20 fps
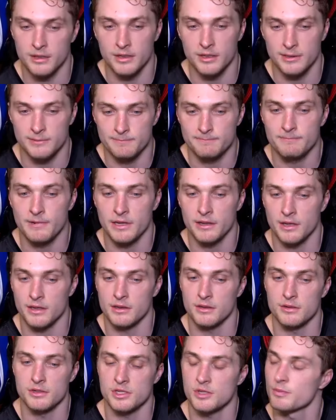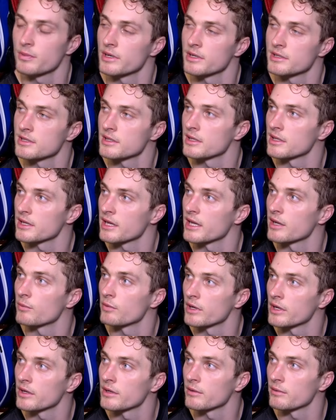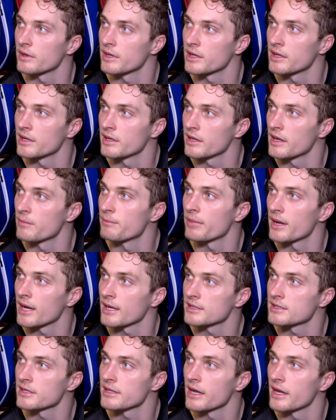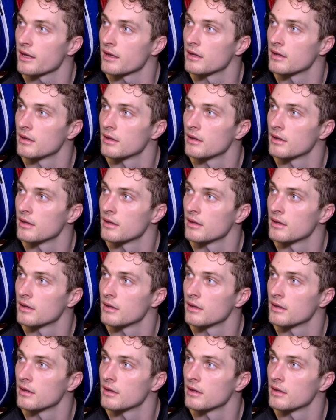I thought there were spurts in the game where we needed to get back to that.